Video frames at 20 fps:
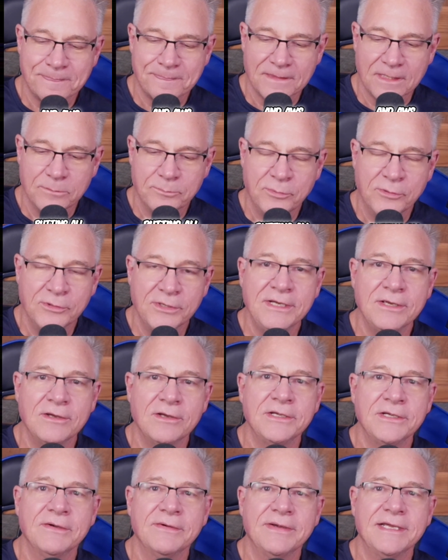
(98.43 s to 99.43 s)
Putting all
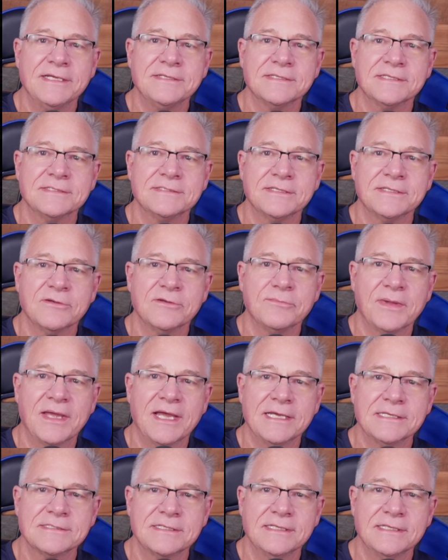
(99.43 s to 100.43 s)
your eggs in a single
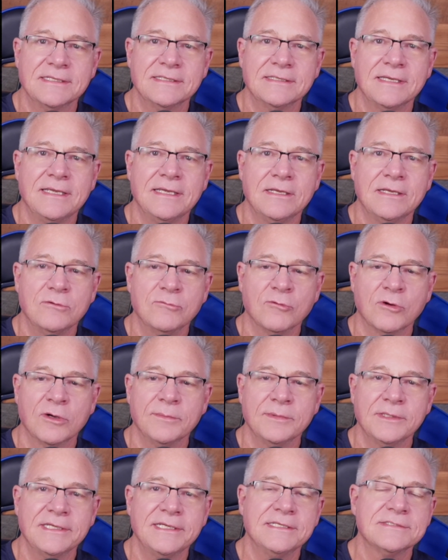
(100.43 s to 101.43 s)
basket
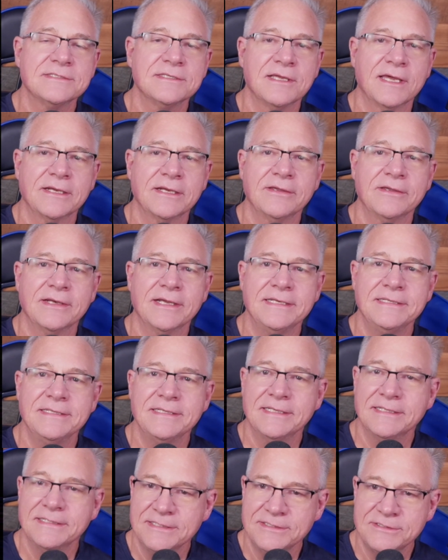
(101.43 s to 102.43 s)
normally is not a good
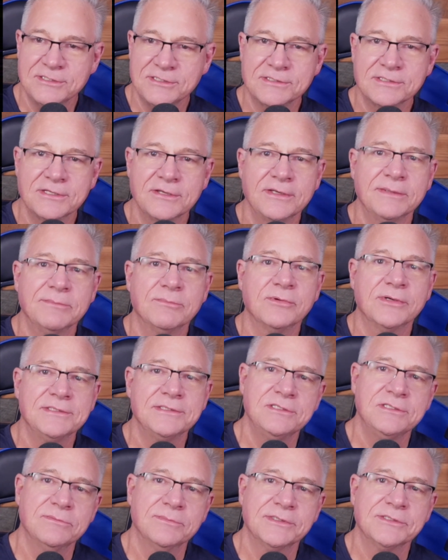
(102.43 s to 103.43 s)
idea. It's just going to bring too much